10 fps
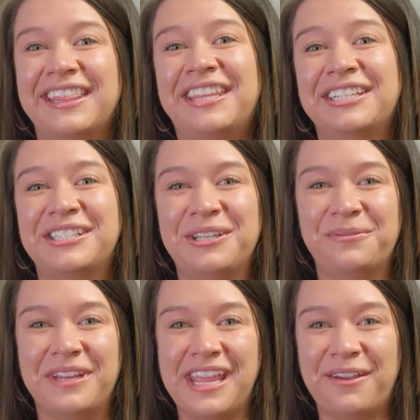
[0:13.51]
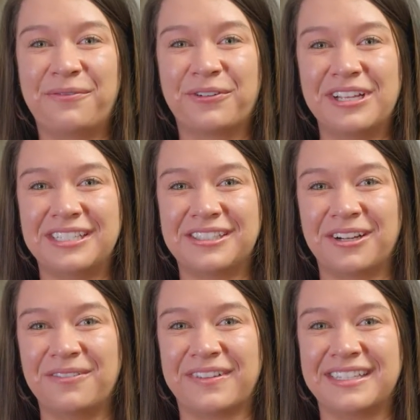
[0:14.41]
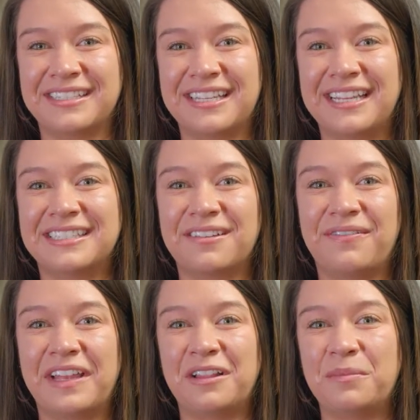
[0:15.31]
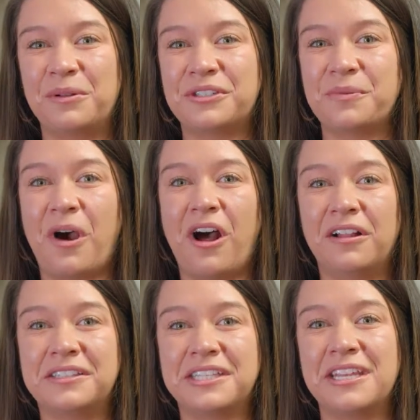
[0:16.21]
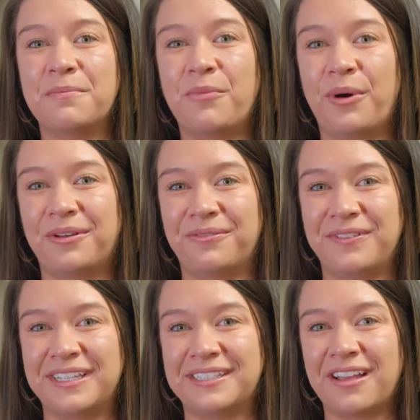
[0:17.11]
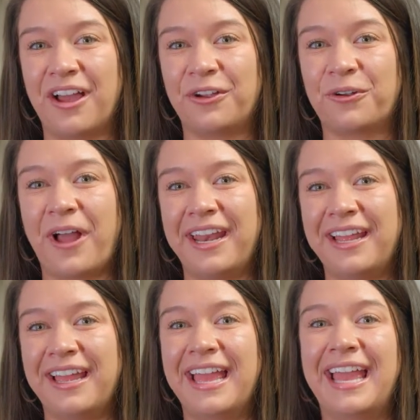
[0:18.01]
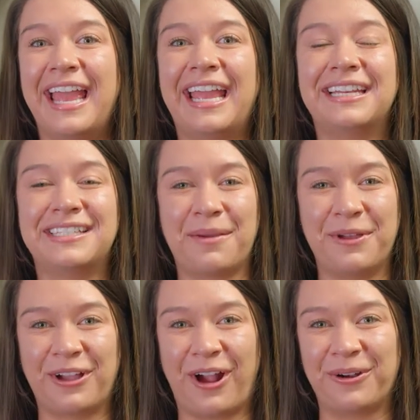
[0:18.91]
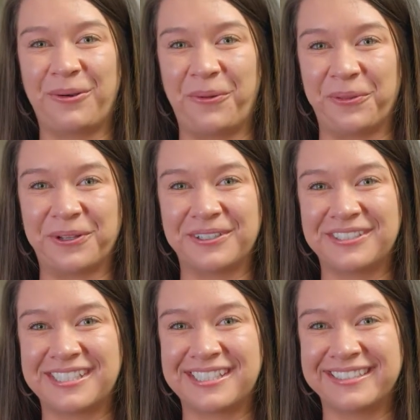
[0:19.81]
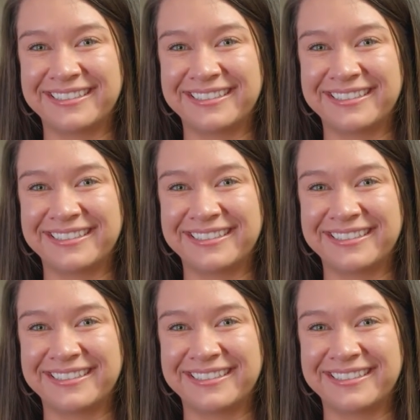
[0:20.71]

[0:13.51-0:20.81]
This unique free service is available to all Team One Visa, credit, and debit card holders.